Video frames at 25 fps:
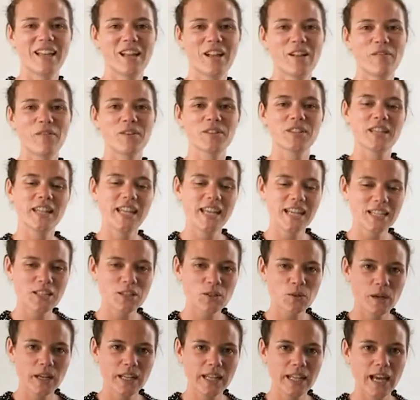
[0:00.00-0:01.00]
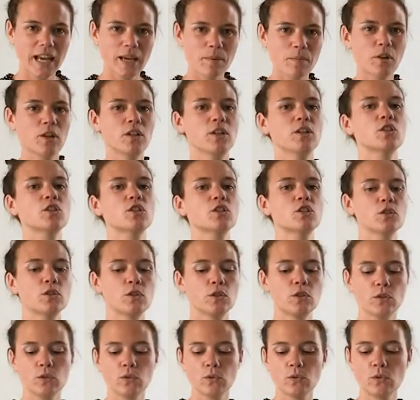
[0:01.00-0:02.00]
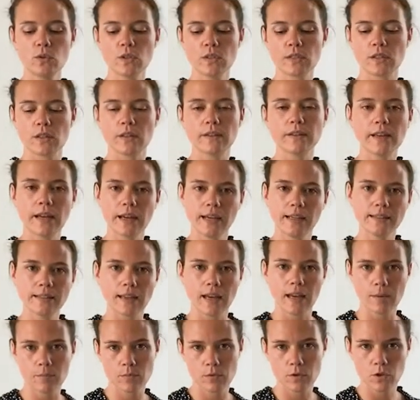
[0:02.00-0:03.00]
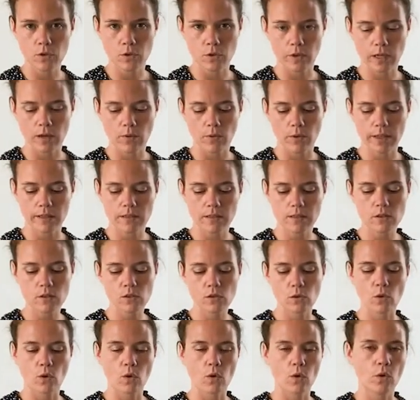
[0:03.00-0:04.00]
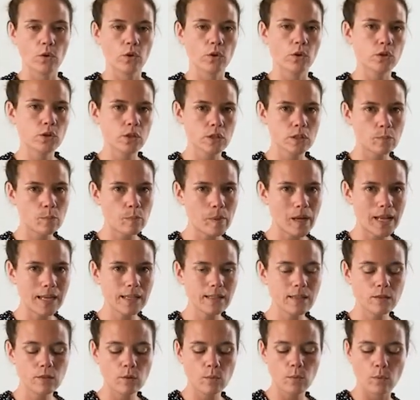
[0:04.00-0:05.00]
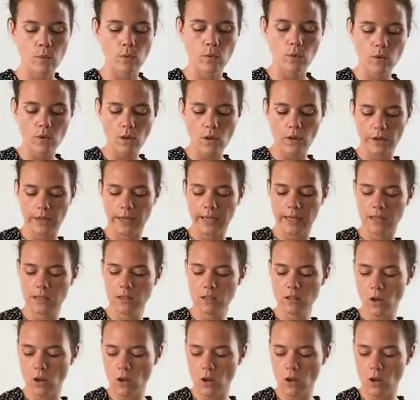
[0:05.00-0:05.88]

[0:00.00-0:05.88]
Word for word: For the next one, I'm going to show you the tight hamstring one. So you just place the ball, again,